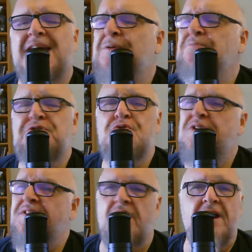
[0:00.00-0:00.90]

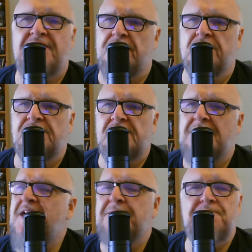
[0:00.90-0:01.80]

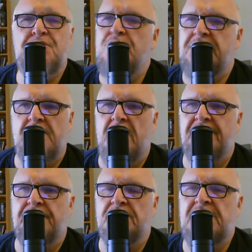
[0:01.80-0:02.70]
I'm not impugning their
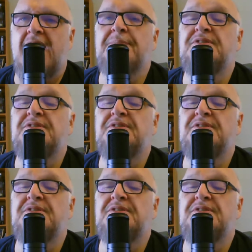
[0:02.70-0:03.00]
efforts. I'm